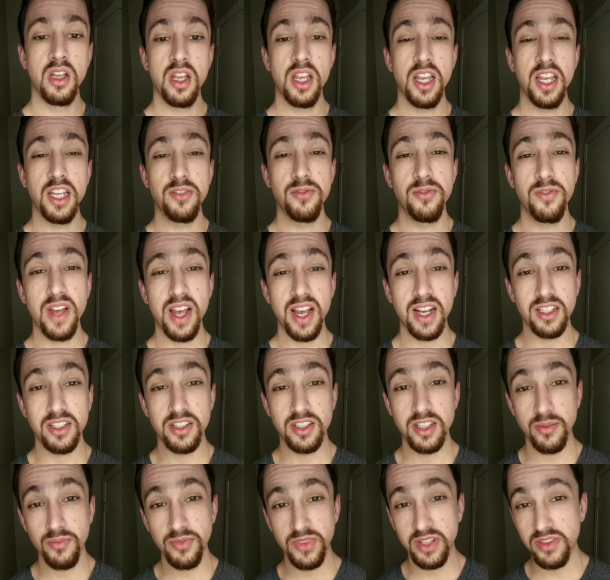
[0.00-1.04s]
In fact,
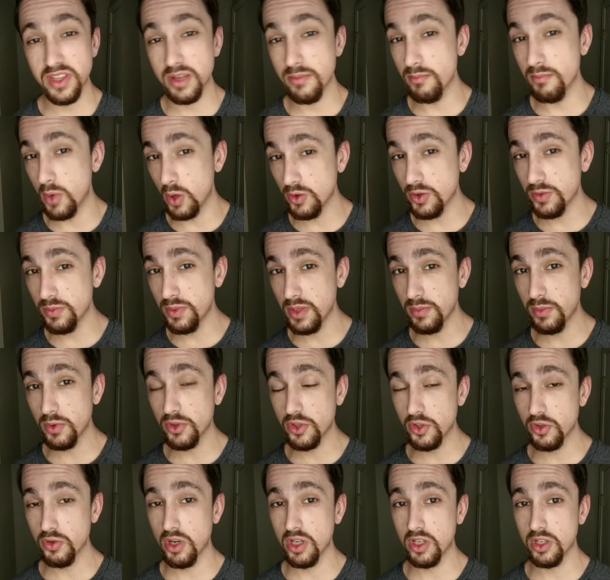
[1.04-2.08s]
something that most people
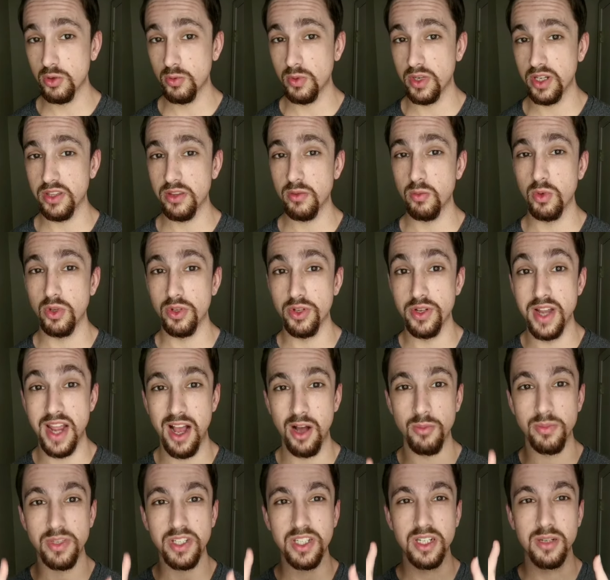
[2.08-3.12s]
struggle with will
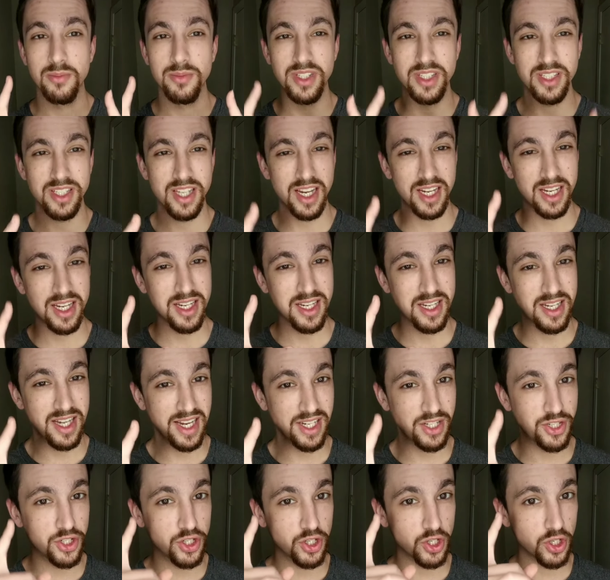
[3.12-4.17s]
now become second
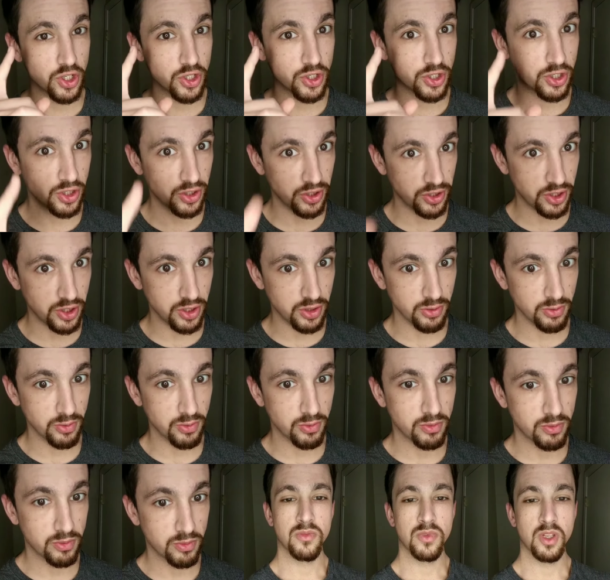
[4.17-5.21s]
nature to you.
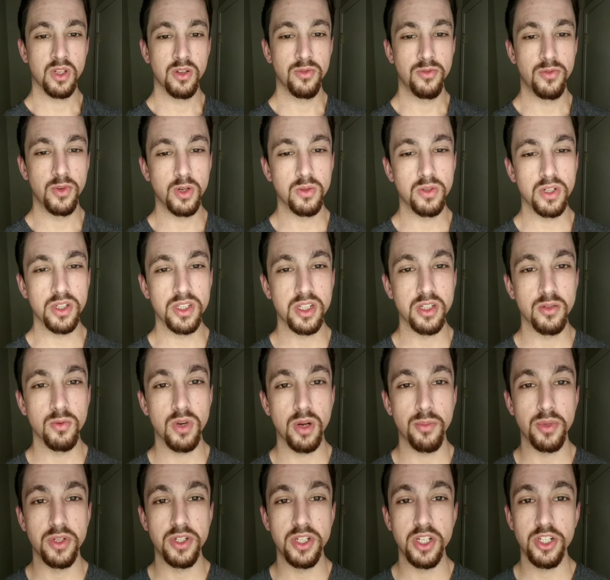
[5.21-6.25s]
Focus and
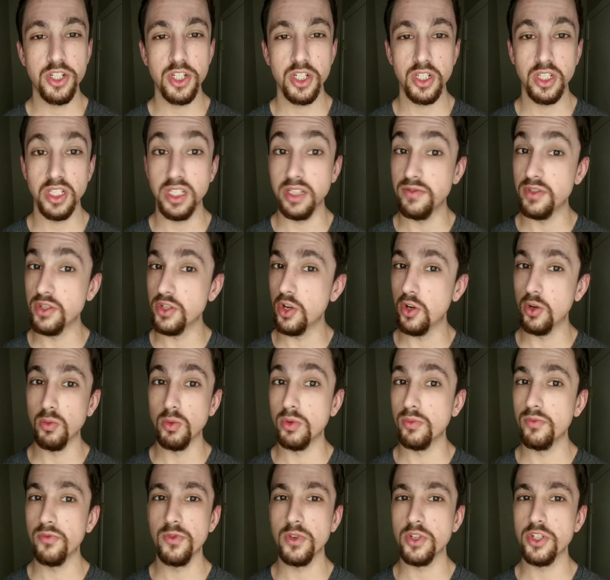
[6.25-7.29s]
repetition leaves no
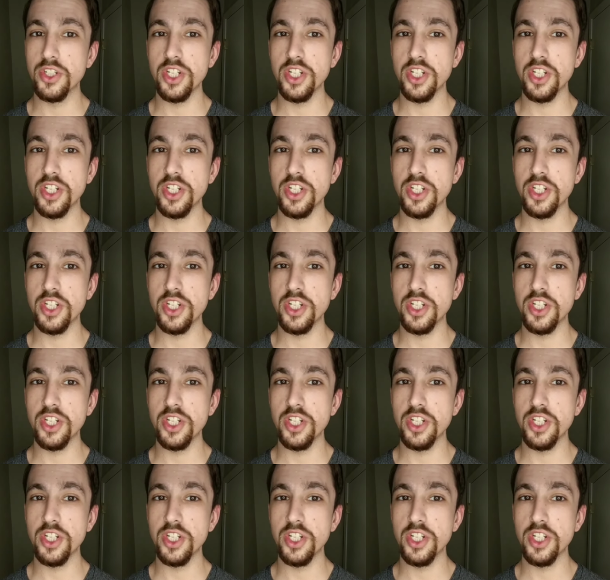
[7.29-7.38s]
room for